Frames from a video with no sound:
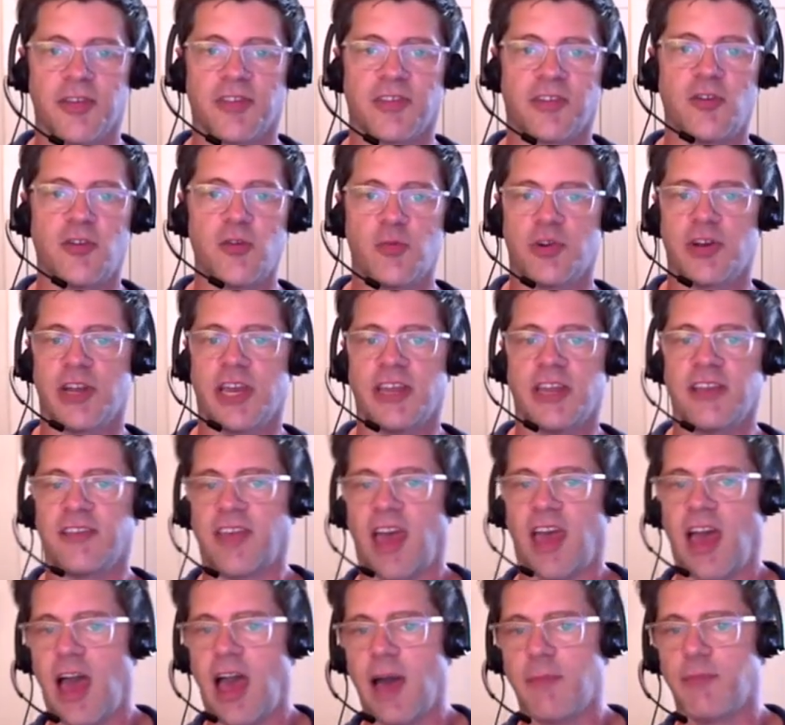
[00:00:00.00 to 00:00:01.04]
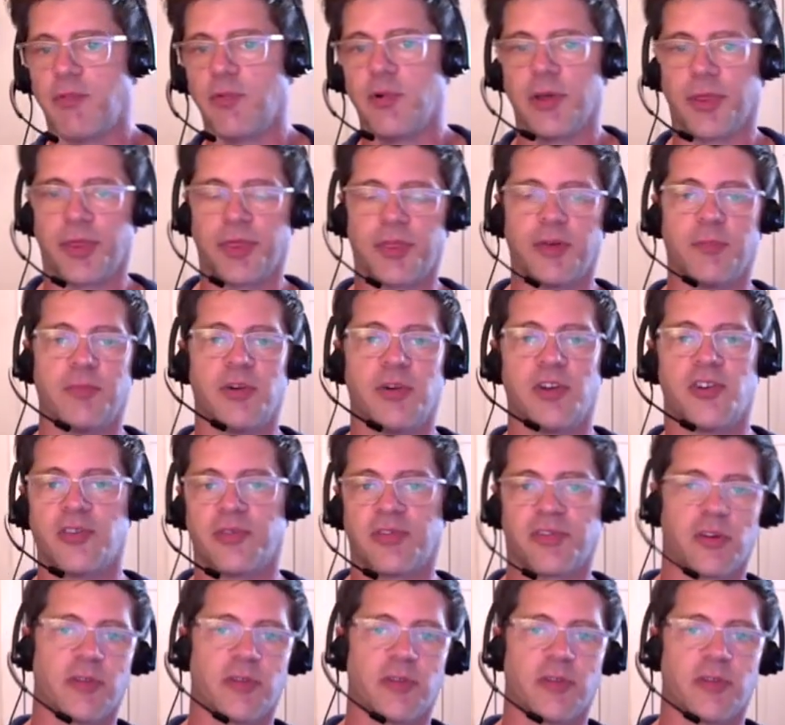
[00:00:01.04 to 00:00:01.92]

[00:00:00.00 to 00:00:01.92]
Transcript: this Kubernetes app with a bunch of